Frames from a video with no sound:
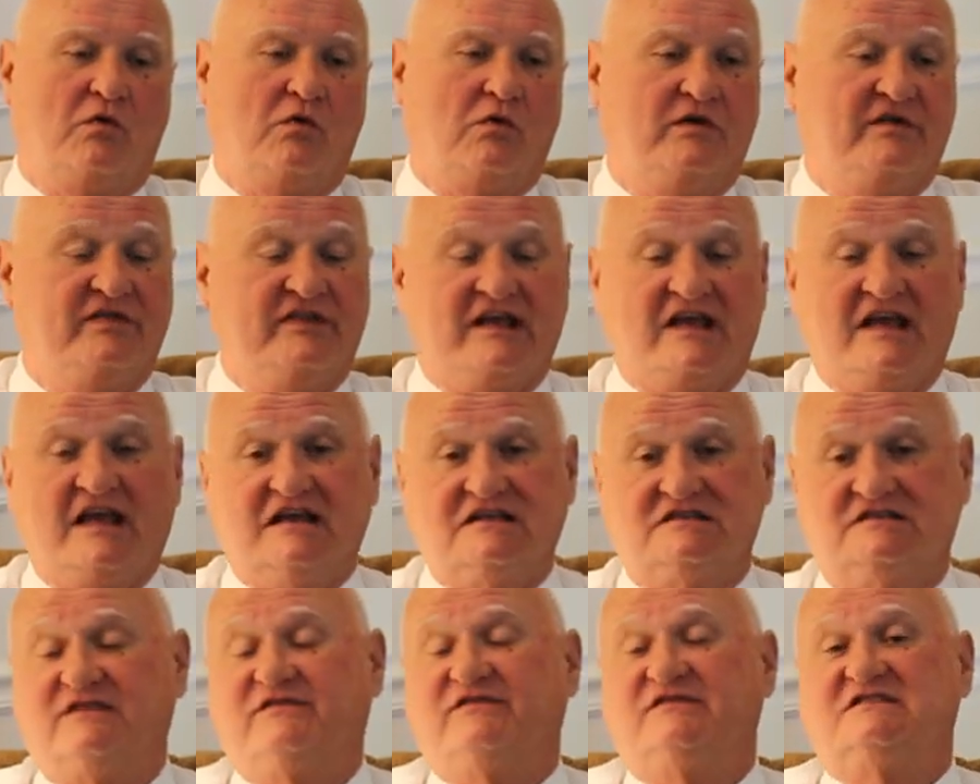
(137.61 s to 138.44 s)
Or in the
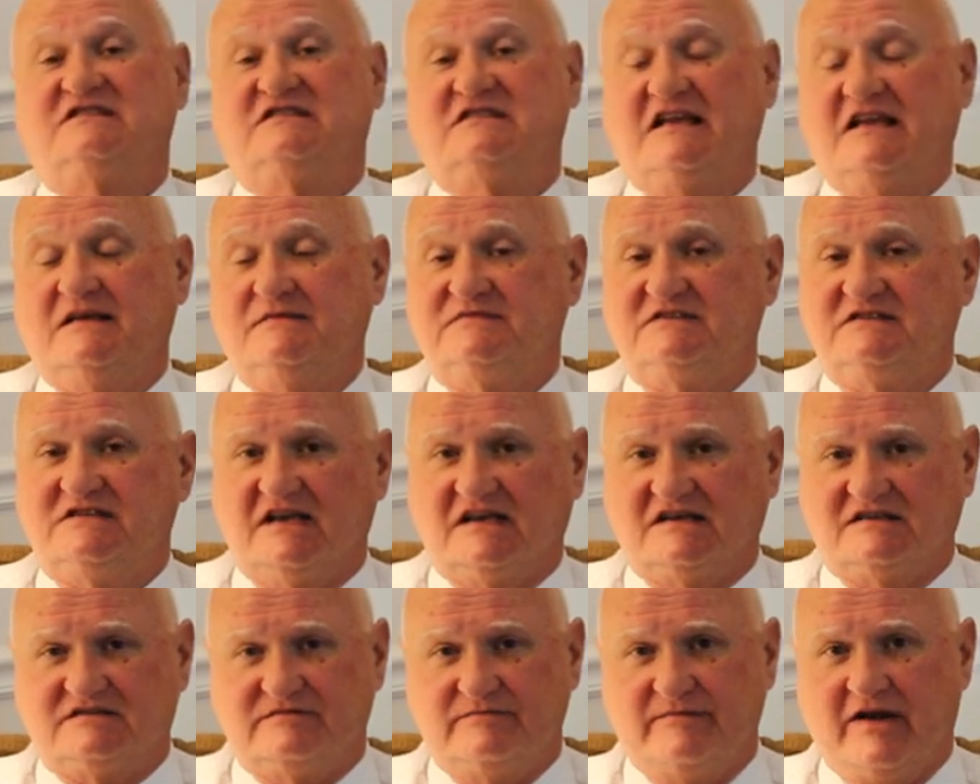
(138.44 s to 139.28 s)
case of a
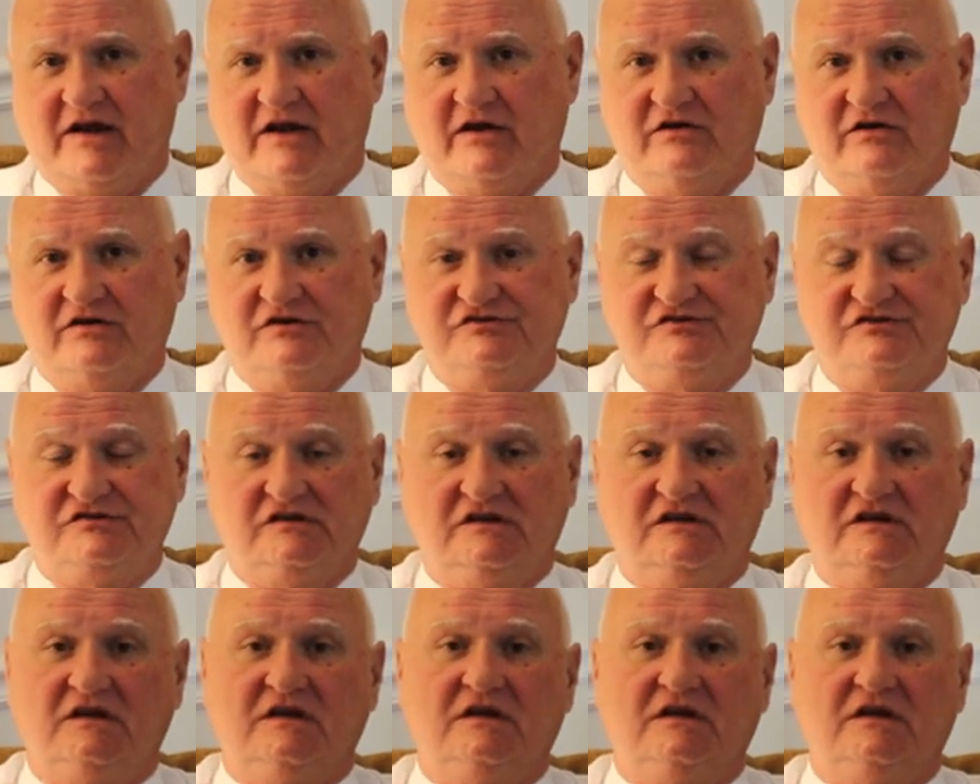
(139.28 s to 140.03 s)
same-sex marriage,